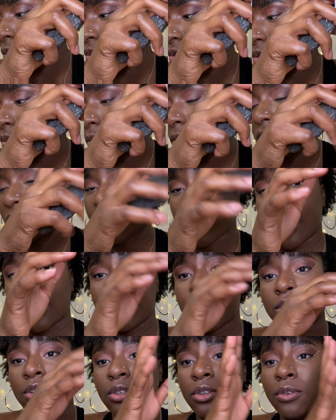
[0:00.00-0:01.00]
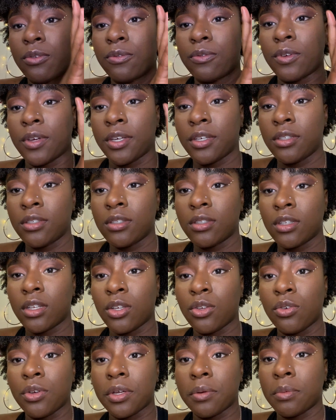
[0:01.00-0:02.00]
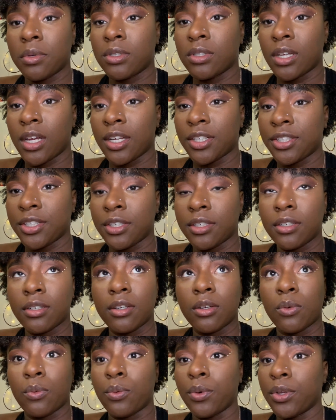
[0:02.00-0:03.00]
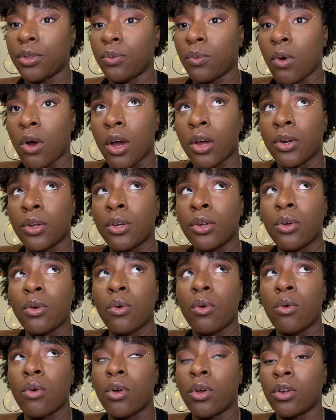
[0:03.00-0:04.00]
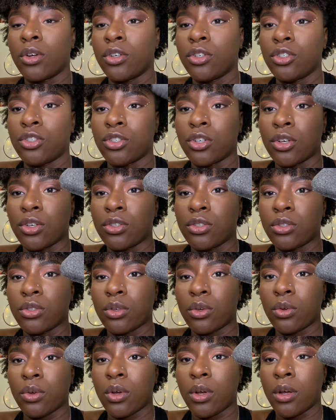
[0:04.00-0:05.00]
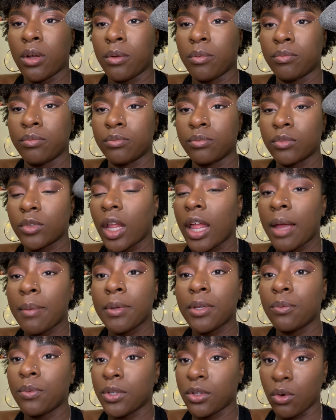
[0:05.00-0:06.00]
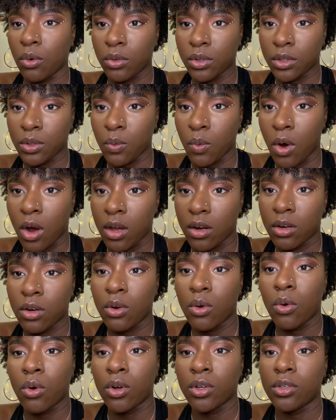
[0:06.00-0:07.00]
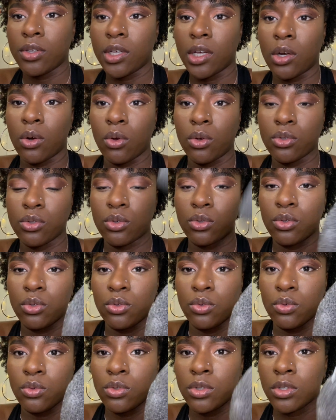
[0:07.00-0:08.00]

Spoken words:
to massage it on your face. You can massage it with water or just with only water, or you can also use